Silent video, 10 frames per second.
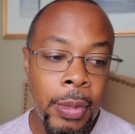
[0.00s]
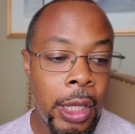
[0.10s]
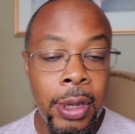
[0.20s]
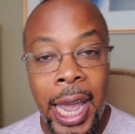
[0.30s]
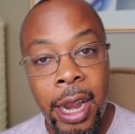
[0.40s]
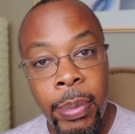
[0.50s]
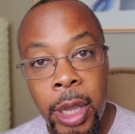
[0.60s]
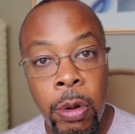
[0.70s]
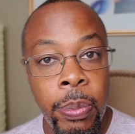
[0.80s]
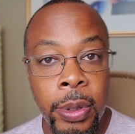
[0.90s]
You got to be
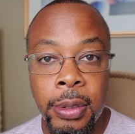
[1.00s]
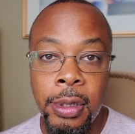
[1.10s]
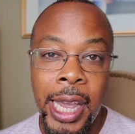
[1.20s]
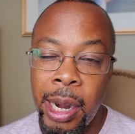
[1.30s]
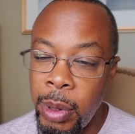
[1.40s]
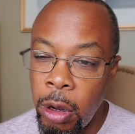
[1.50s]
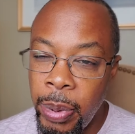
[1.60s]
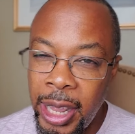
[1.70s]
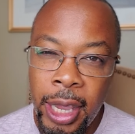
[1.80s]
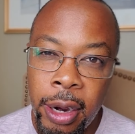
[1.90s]
open. You got to be
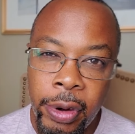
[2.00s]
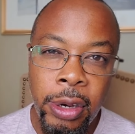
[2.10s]
open to hearing.